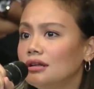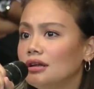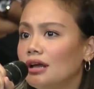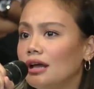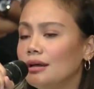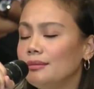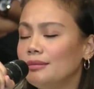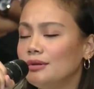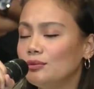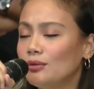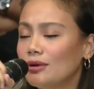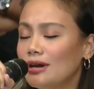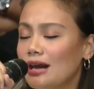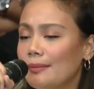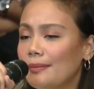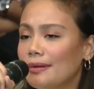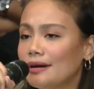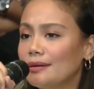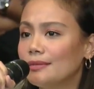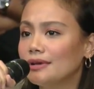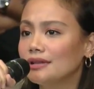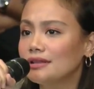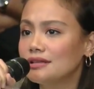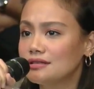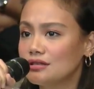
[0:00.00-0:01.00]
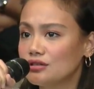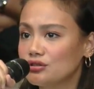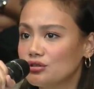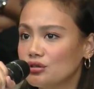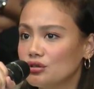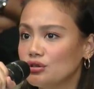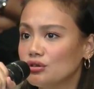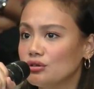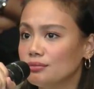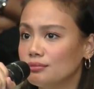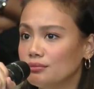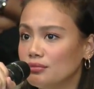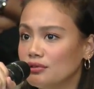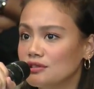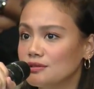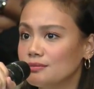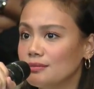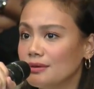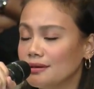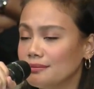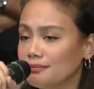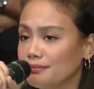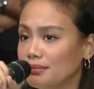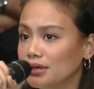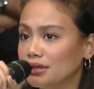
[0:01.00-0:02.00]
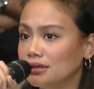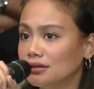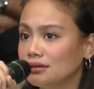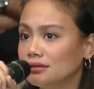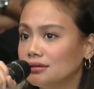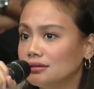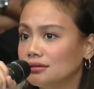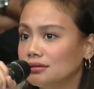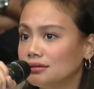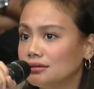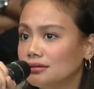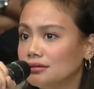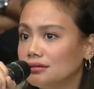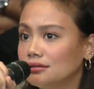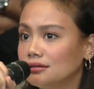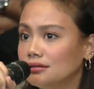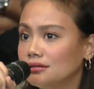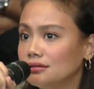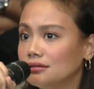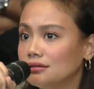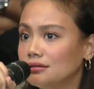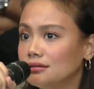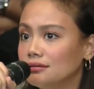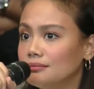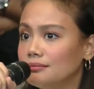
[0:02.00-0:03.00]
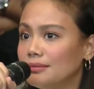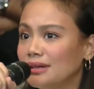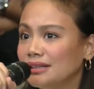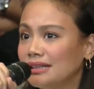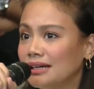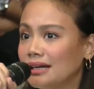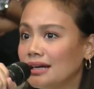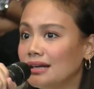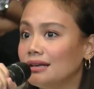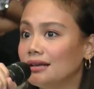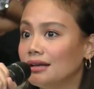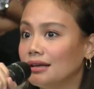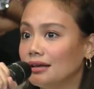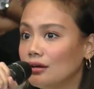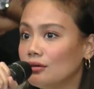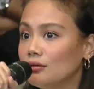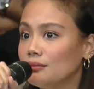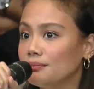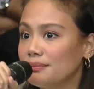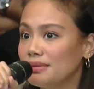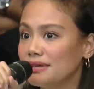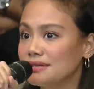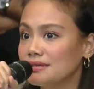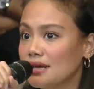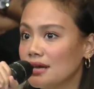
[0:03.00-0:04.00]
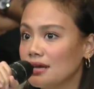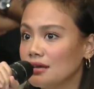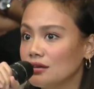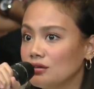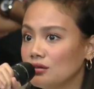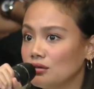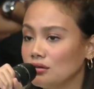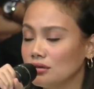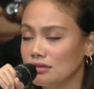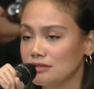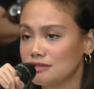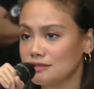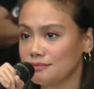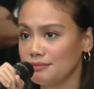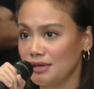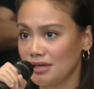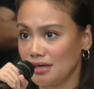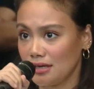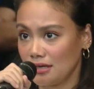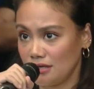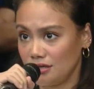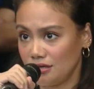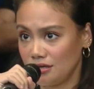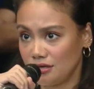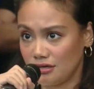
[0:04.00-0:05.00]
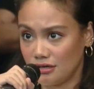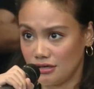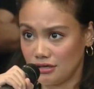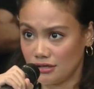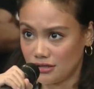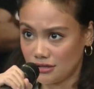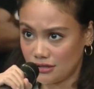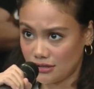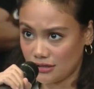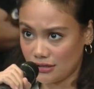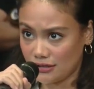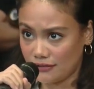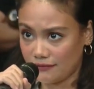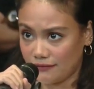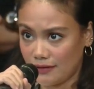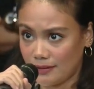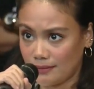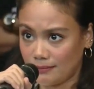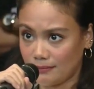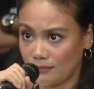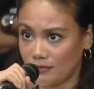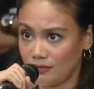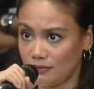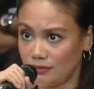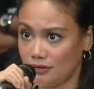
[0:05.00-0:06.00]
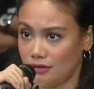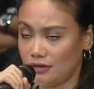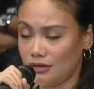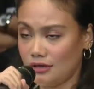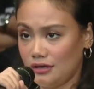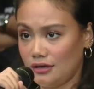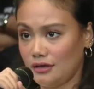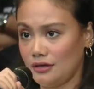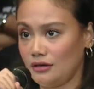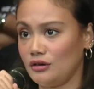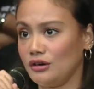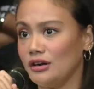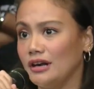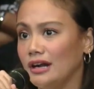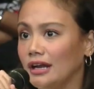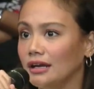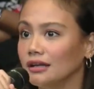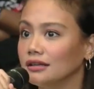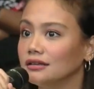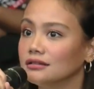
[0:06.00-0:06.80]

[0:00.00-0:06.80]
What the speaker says: I mean, wala pa namang decision yung ombudsman, but matagal nang naumpisahan yun. It's been a year, if I'm correct.